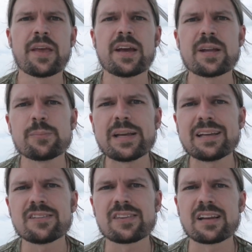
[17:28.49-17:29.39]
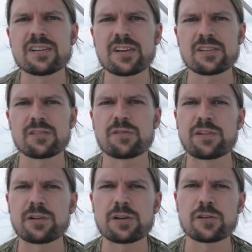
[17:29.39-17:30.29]
it means that it doesn't
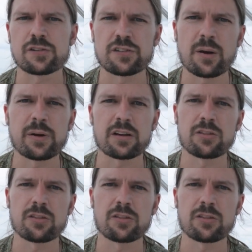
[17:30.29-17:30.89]
fill your stomach